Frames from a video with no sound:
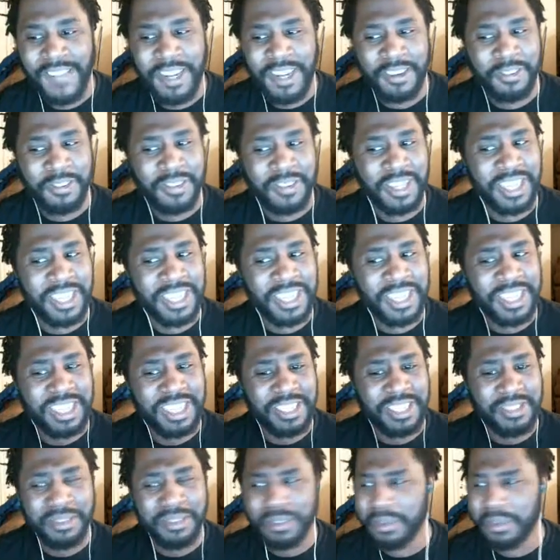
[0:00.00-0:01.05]
Crunch.
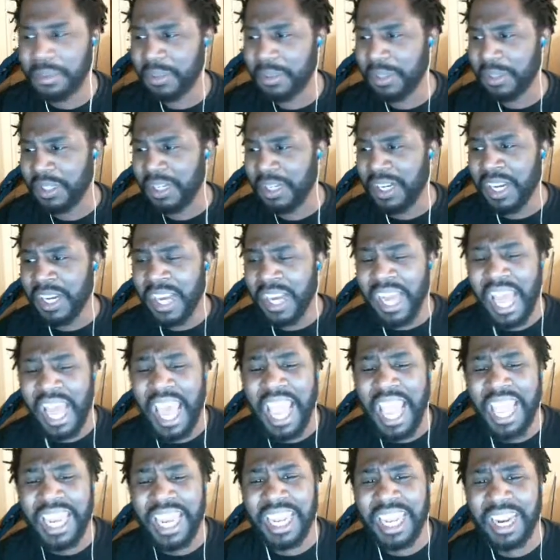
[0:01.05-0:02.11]
Ooh.
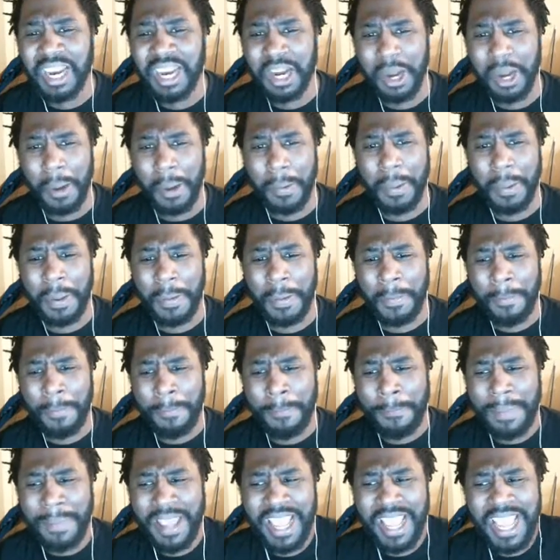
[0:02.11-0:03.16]
Ate it up.
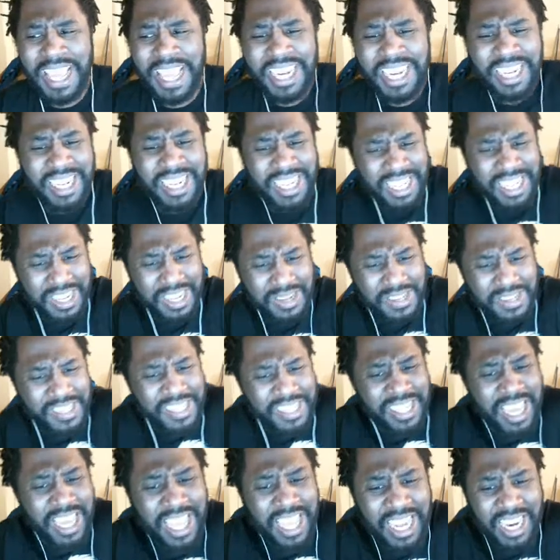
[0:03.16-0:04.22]
Ate it up.
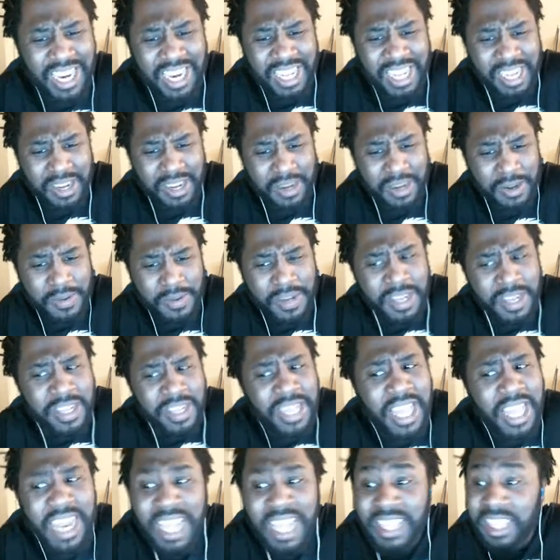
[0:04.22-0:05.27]
Ate it up.
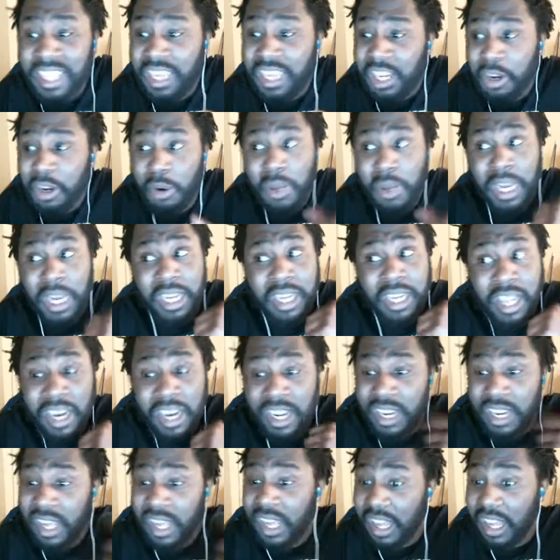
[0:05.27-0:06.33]
That ain't the code. I cut
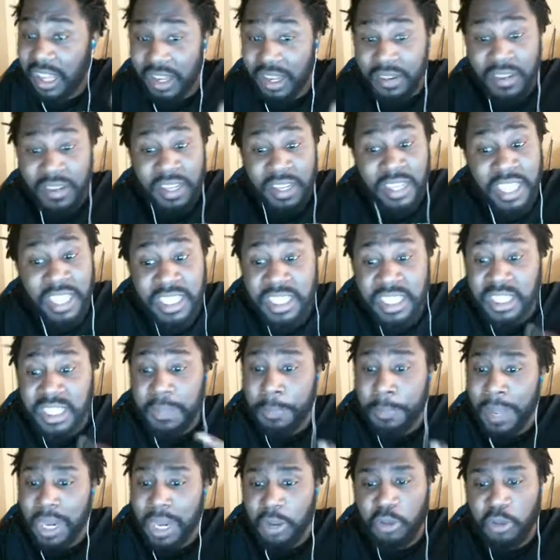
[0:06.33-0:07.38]
it up. That's it. The
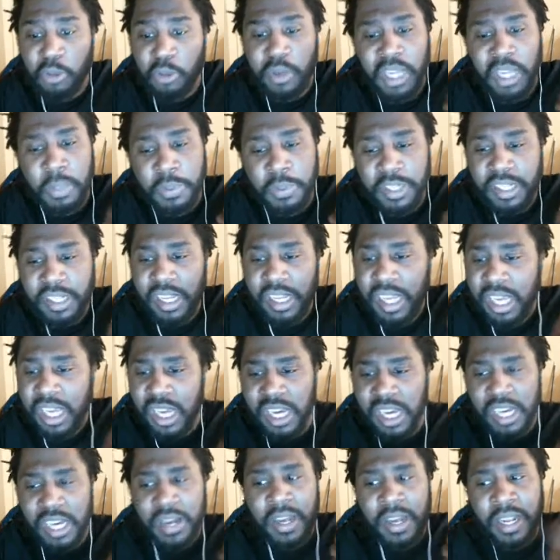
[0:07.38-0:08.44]
polish on. That's
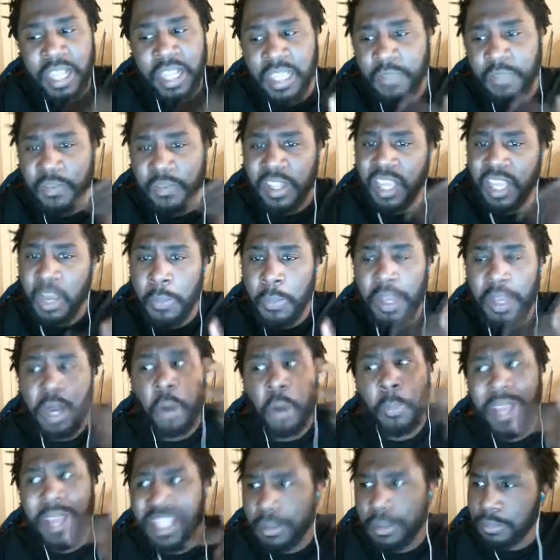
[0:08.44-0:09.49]
up. That's the fake. I'm
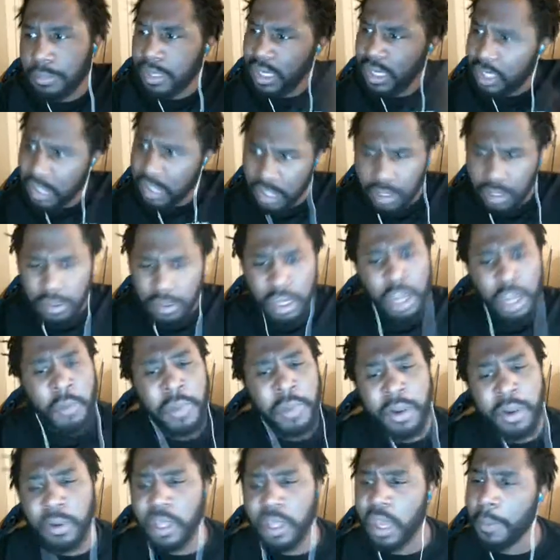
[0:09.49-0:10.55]
gonna mess him up.
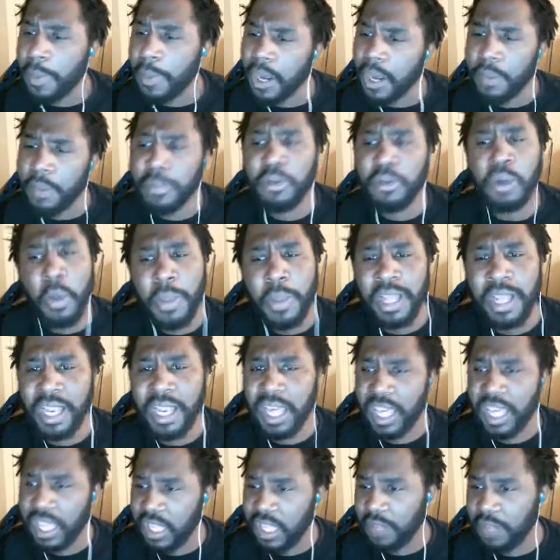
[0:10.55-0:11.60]
We don't care about him. You know he
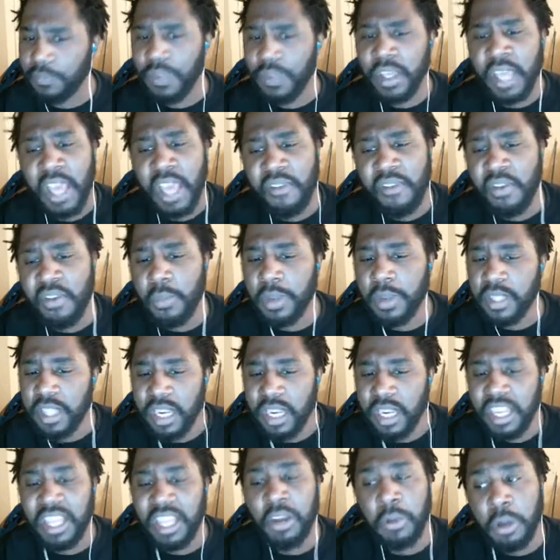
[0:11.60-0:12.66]
lame. I've been
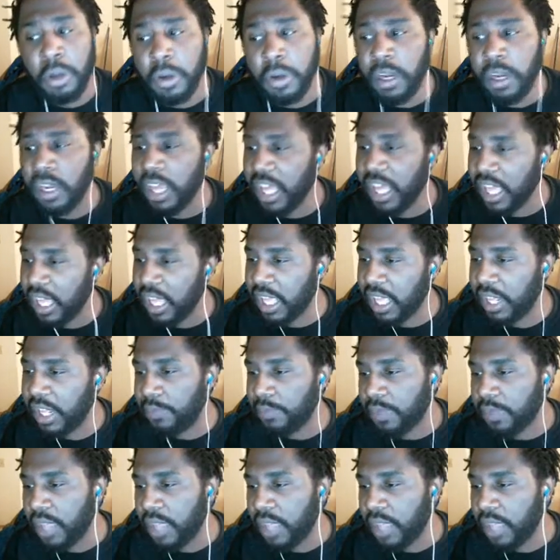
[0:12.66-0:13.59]
waiting. He don't know the name.